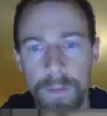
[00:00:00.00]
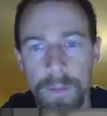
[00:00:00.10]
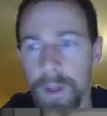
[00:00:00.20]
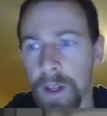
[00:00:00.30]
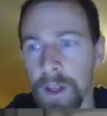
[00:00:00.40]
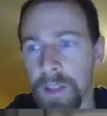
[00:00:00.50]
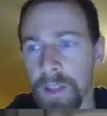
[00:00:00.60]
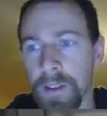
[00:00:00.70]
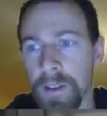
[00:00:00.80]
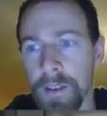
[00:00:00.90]
Okay, let's
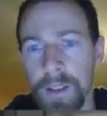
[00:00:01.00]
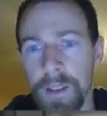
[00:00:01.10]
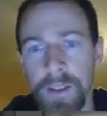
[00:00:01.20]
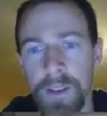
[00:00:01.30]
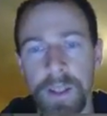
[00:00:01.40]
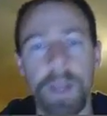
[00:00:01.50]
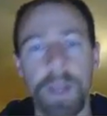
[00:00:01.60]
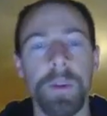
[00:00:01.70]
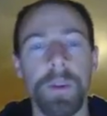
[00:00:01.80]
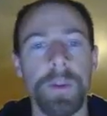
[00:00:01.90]
just take it out. I'm not
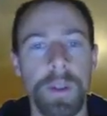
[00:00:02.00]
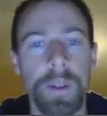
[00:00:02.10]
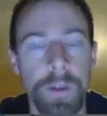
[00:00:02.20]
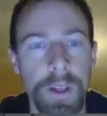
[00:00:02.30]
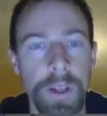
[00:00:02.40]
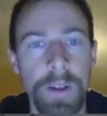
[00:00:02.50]
sure what to do it yet.